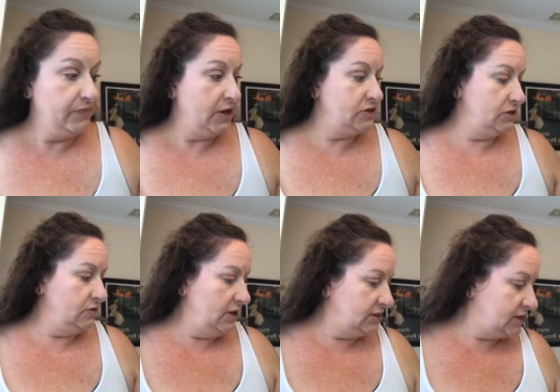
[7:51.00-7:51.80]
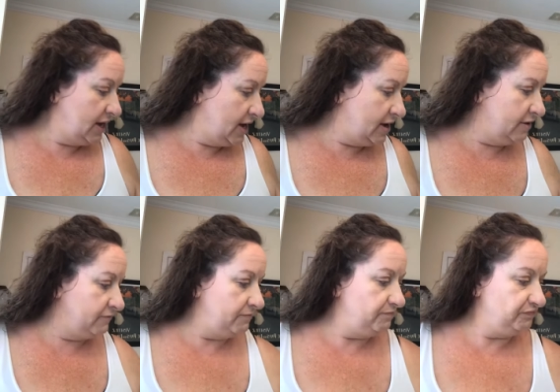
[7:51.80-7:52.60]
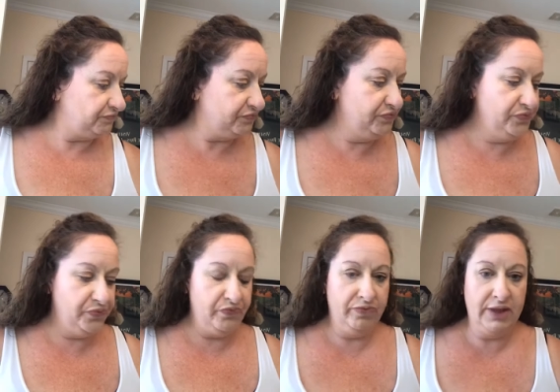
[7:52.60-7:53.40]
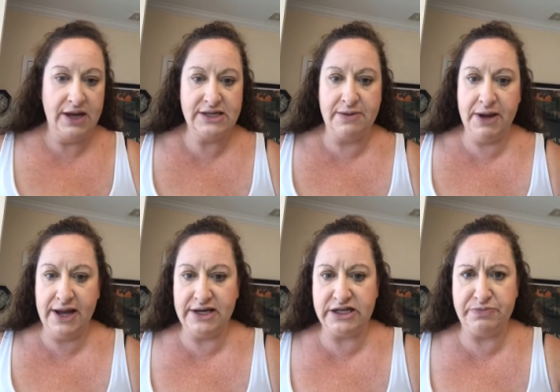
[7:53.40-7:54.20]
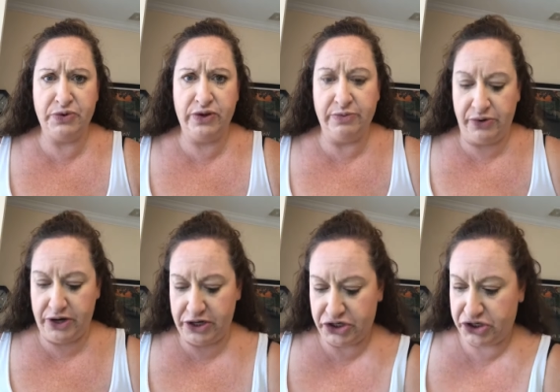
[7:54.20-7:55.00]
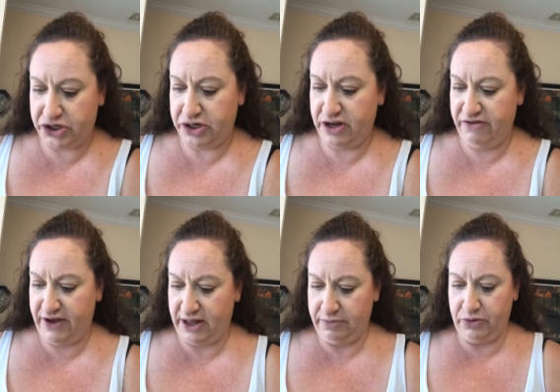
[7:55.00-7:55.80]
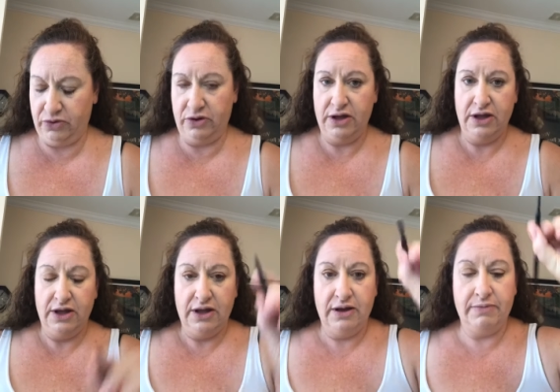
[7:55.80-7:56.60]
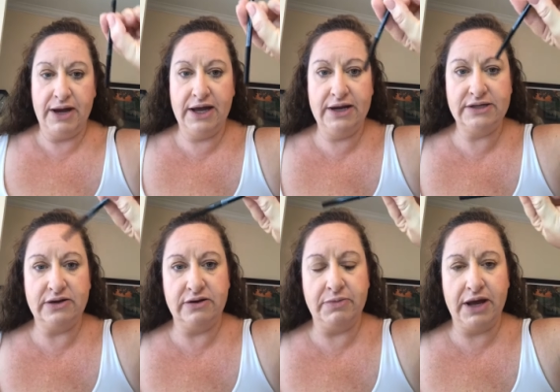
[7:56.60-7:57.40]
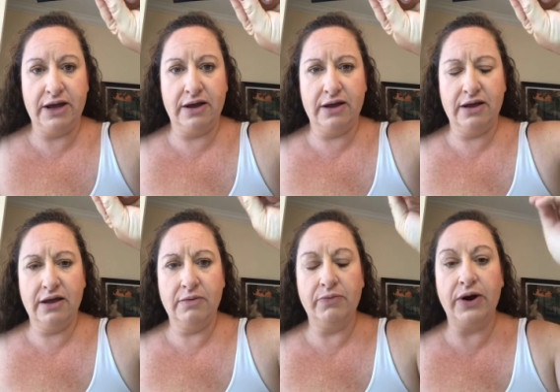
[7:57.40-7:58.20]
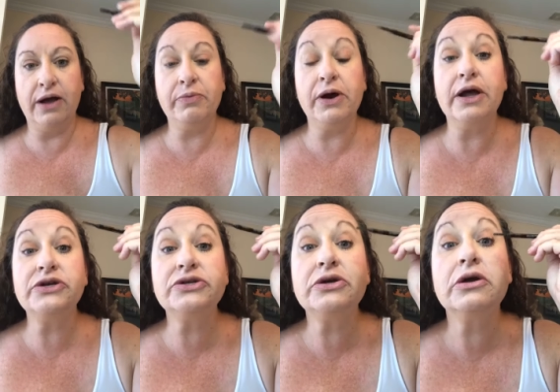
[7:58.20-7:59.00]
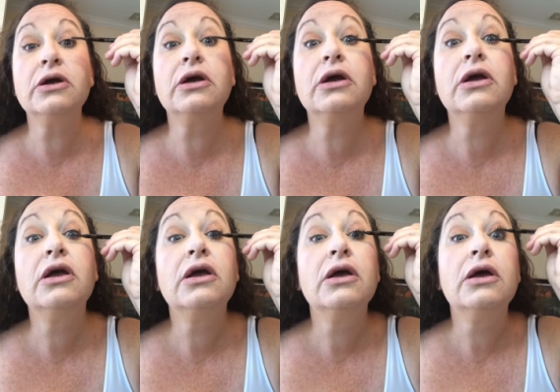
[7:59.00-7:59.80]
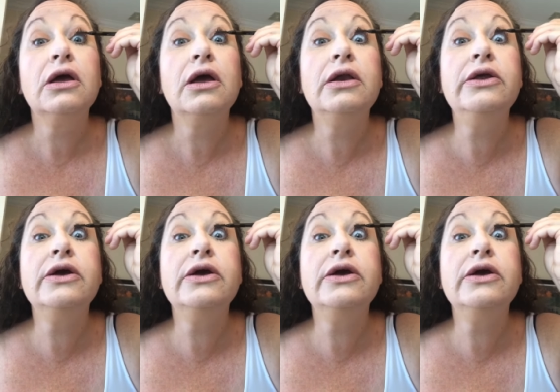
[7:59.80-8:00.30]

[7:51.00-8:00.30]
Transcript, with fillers: I do like to have some kind of spoolie brush available. Mine is on my brow brush and you